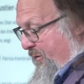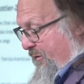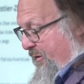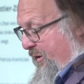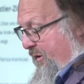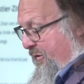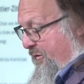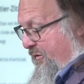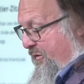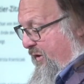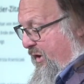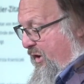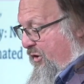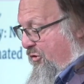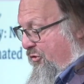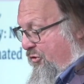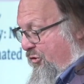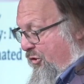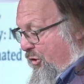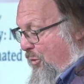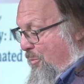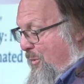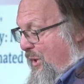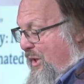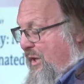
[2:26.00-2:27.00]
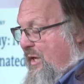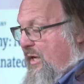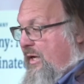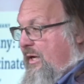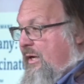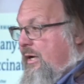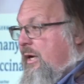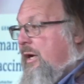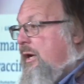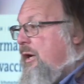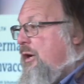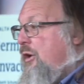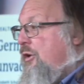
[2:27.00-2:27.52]
this in
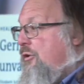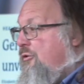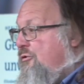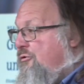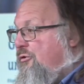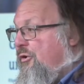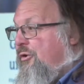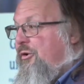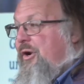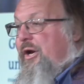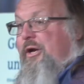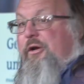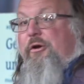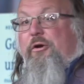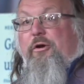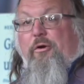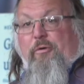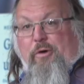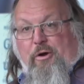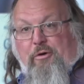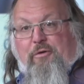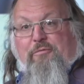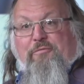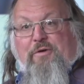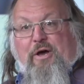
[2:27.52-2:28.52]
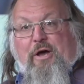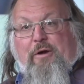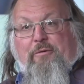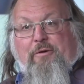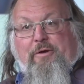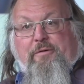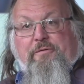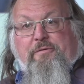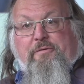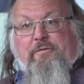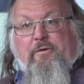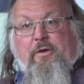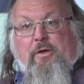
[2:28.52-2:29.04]
Germany during
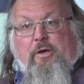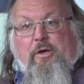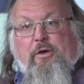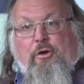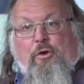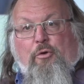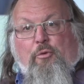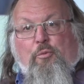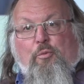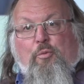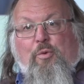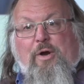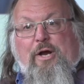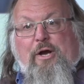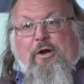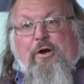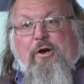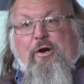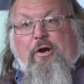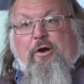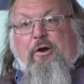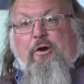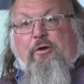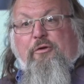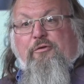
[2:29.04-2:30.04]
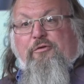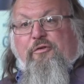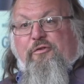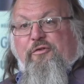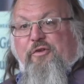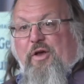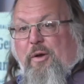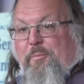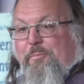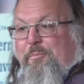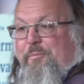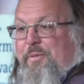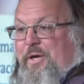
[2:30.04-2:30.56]
coronavirus where
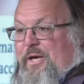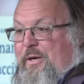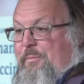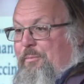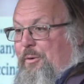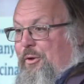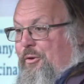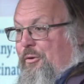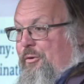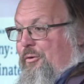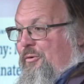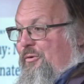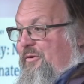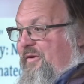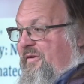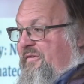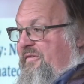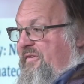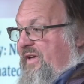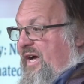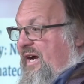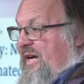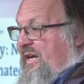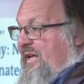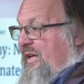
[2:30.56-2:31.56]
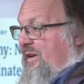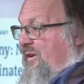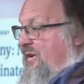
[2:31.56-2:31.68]
some people who decided